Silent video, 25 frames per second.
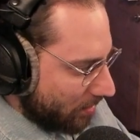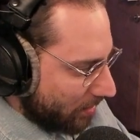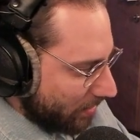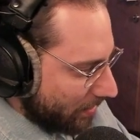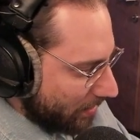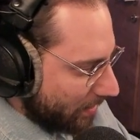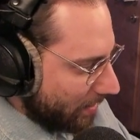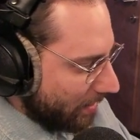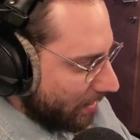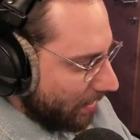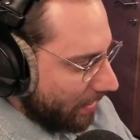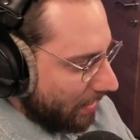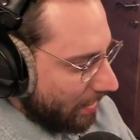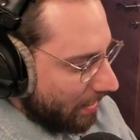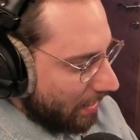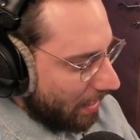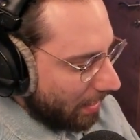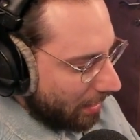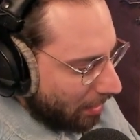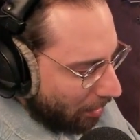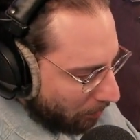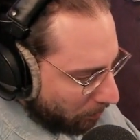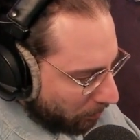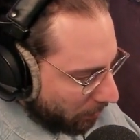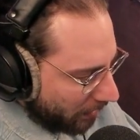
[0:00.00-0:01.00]
a
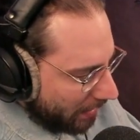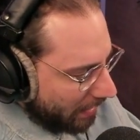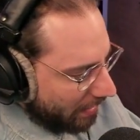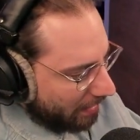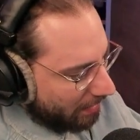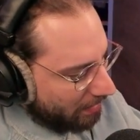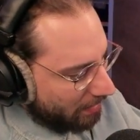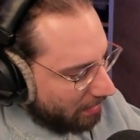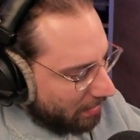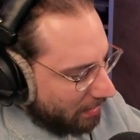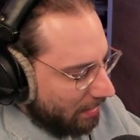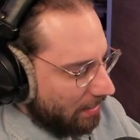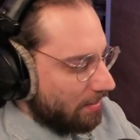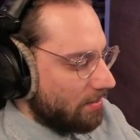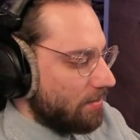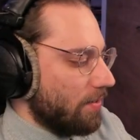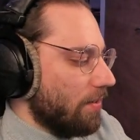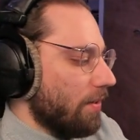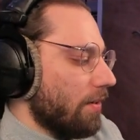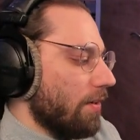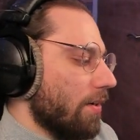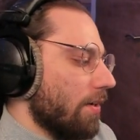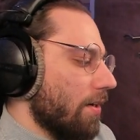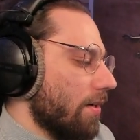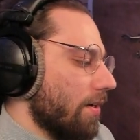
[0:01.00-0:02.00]
complicated thing to
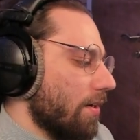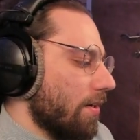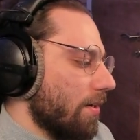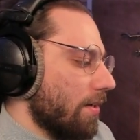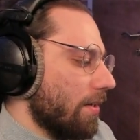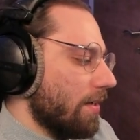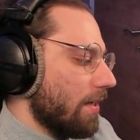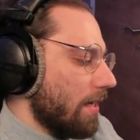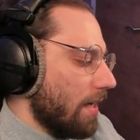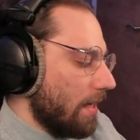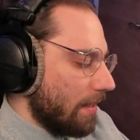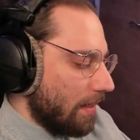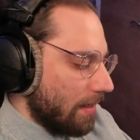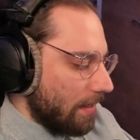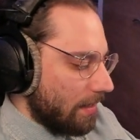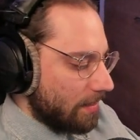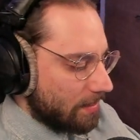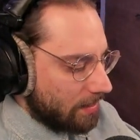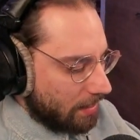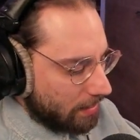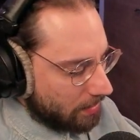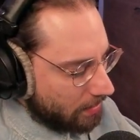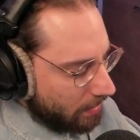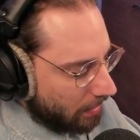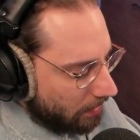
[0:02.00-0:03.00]
learn. At
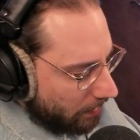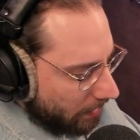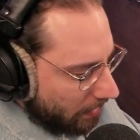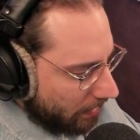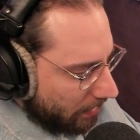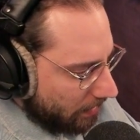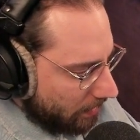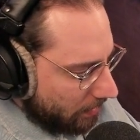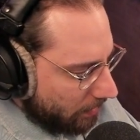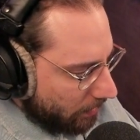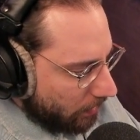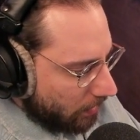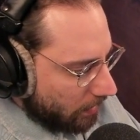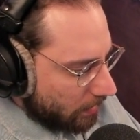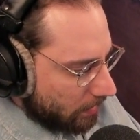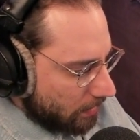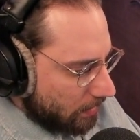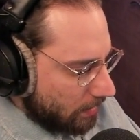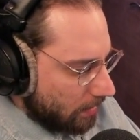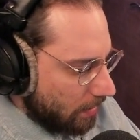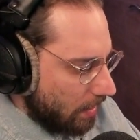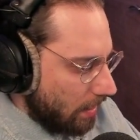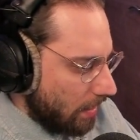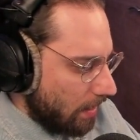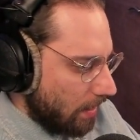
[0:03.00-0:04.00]
least that's how I thought.